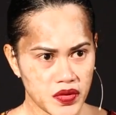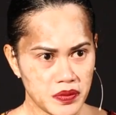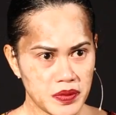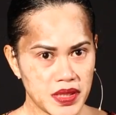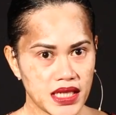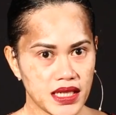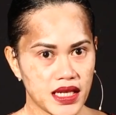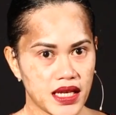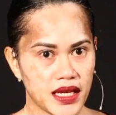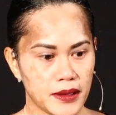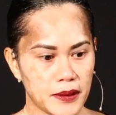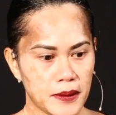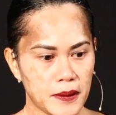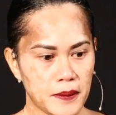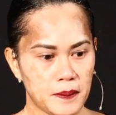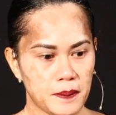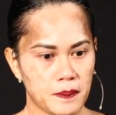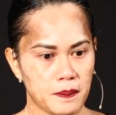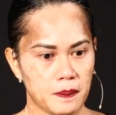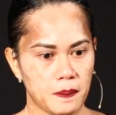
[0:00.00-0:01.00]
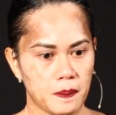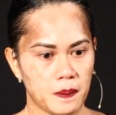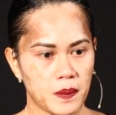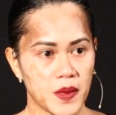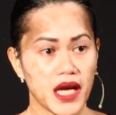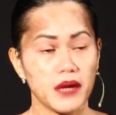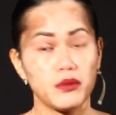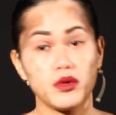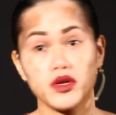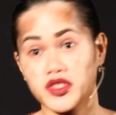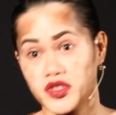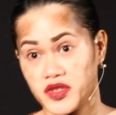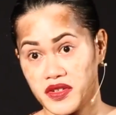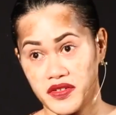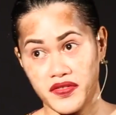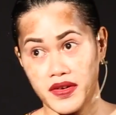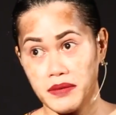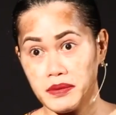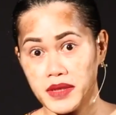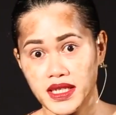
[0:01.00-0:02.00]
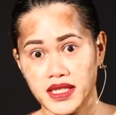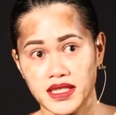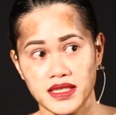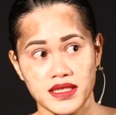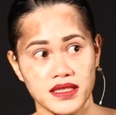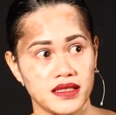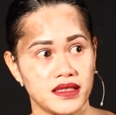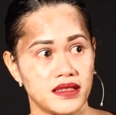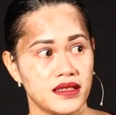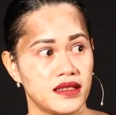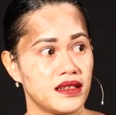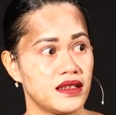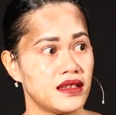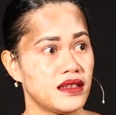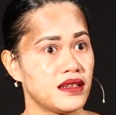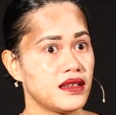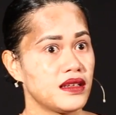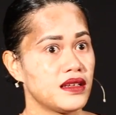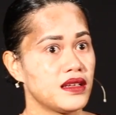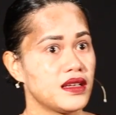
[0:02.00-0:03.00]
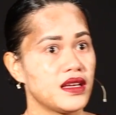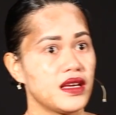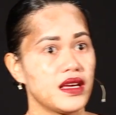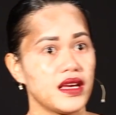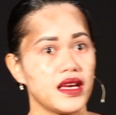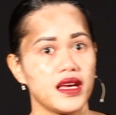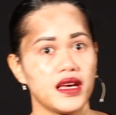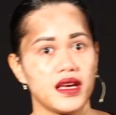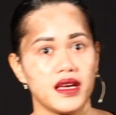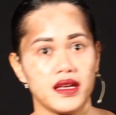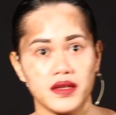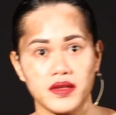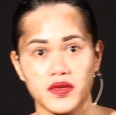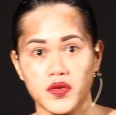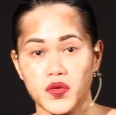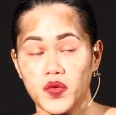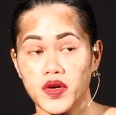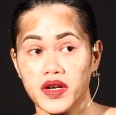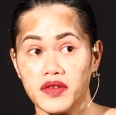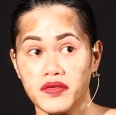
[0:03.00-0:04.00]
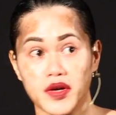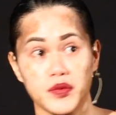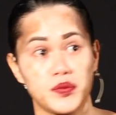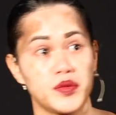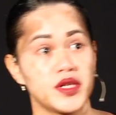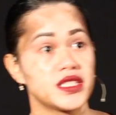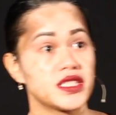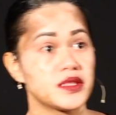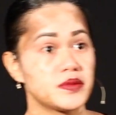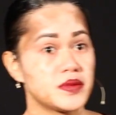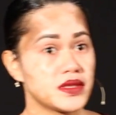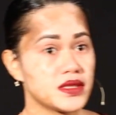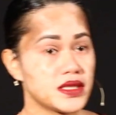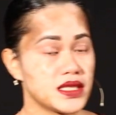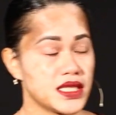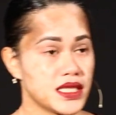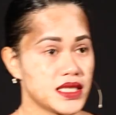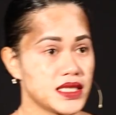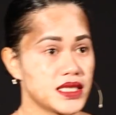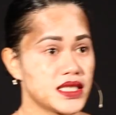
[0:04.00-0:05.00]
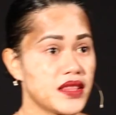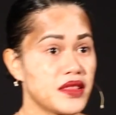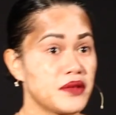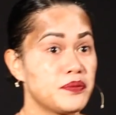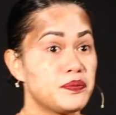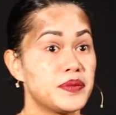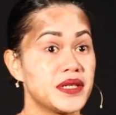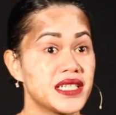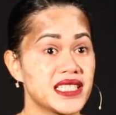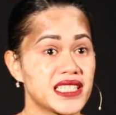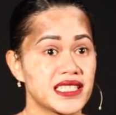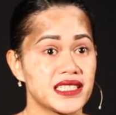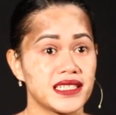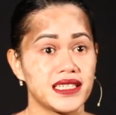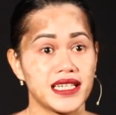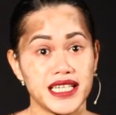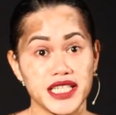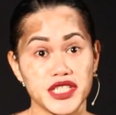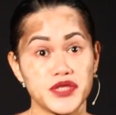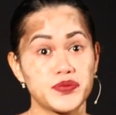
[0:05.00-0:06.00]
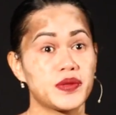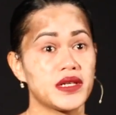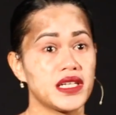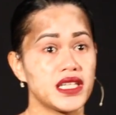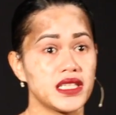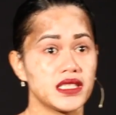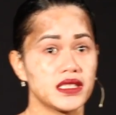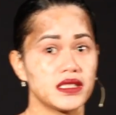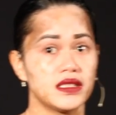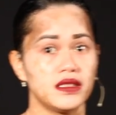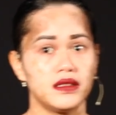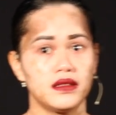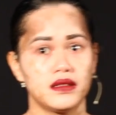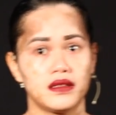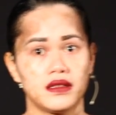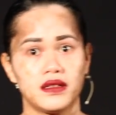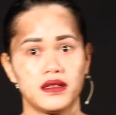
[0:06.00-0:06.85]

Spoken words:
for me like, I'm also a feminist, and one of our principles is the personal is political.